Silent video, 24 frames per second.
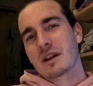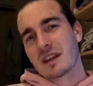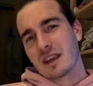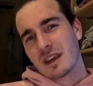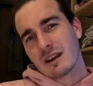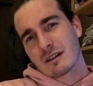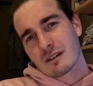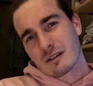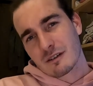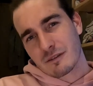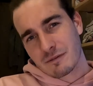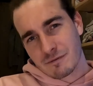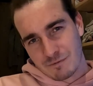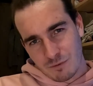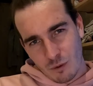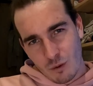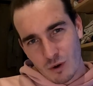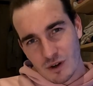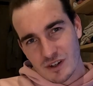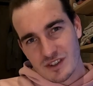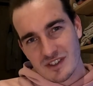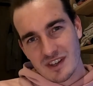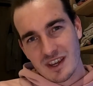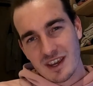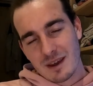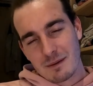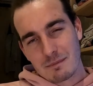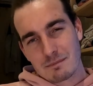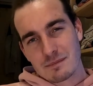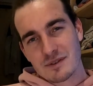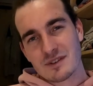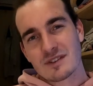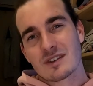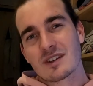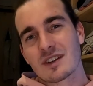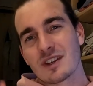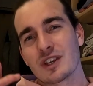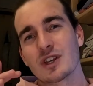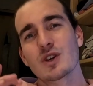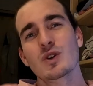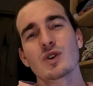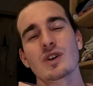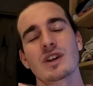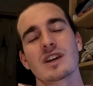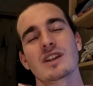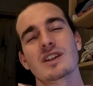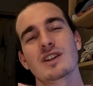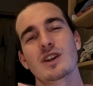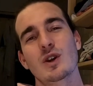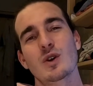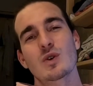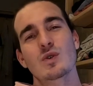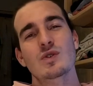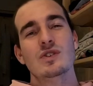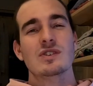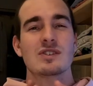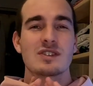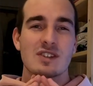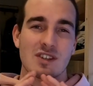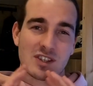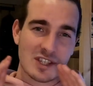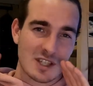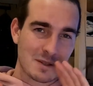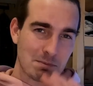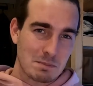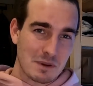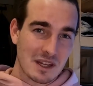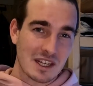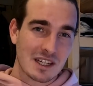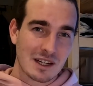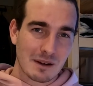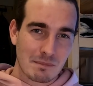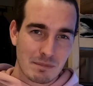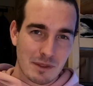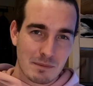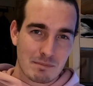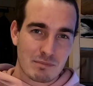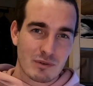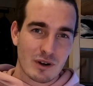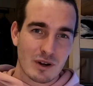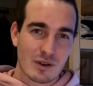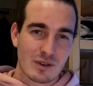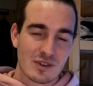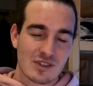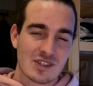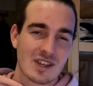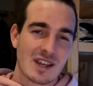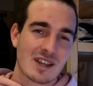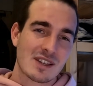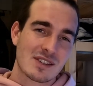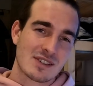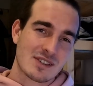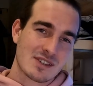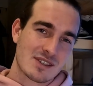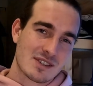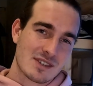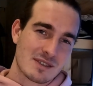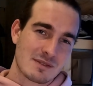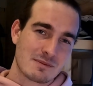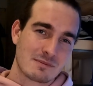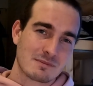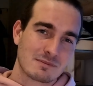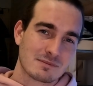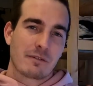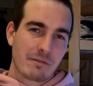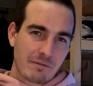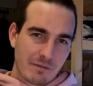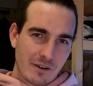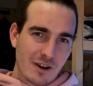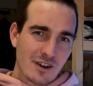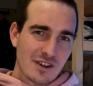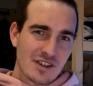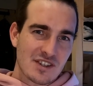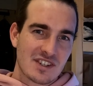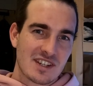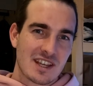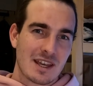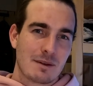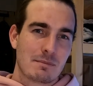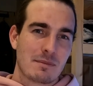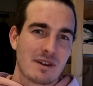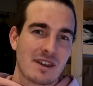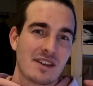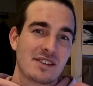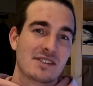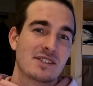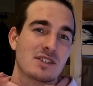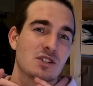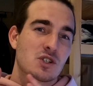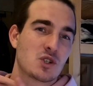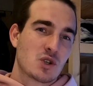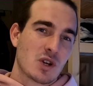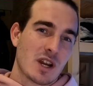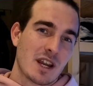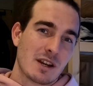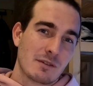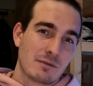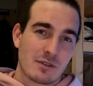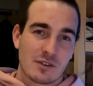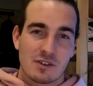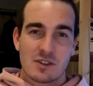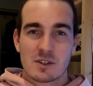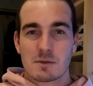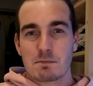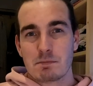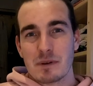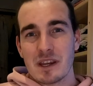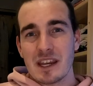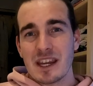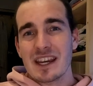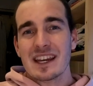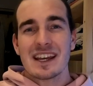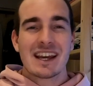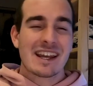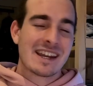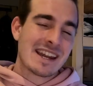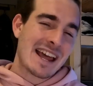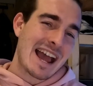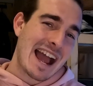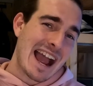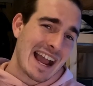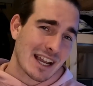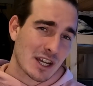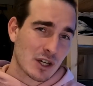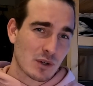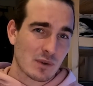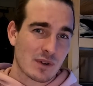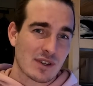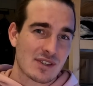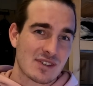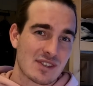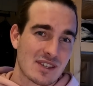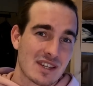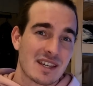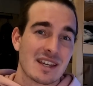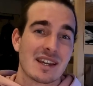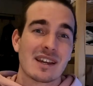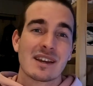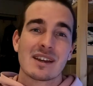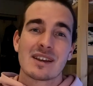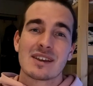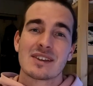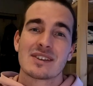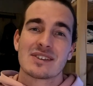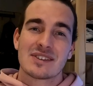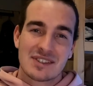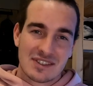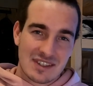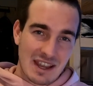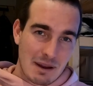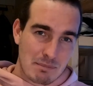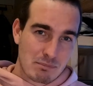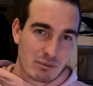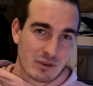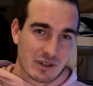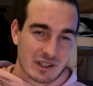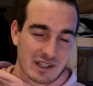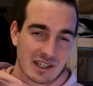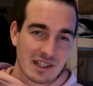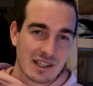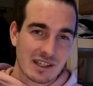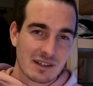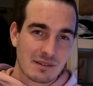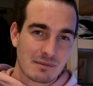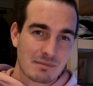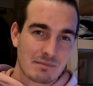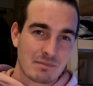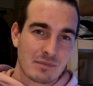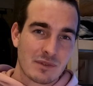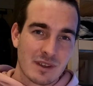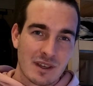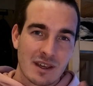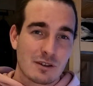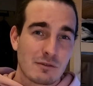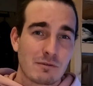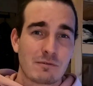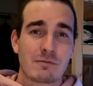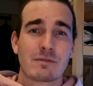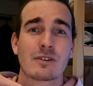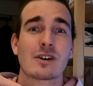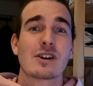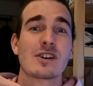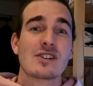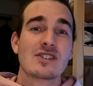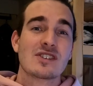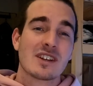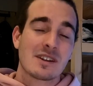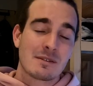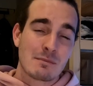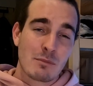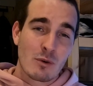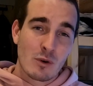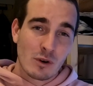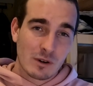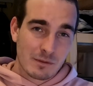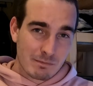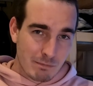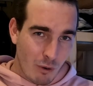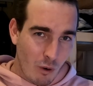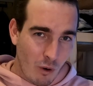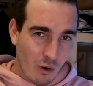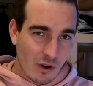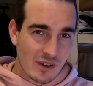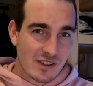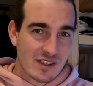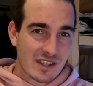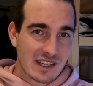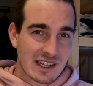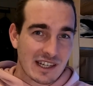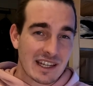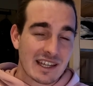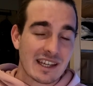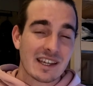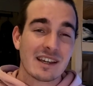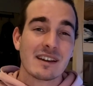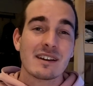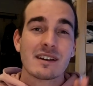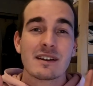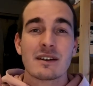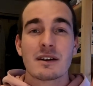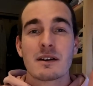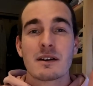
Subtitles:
But here are 4 tips you can use to speed up the process. The first tip is to train for speed and accuracy separately. So first and more importantly,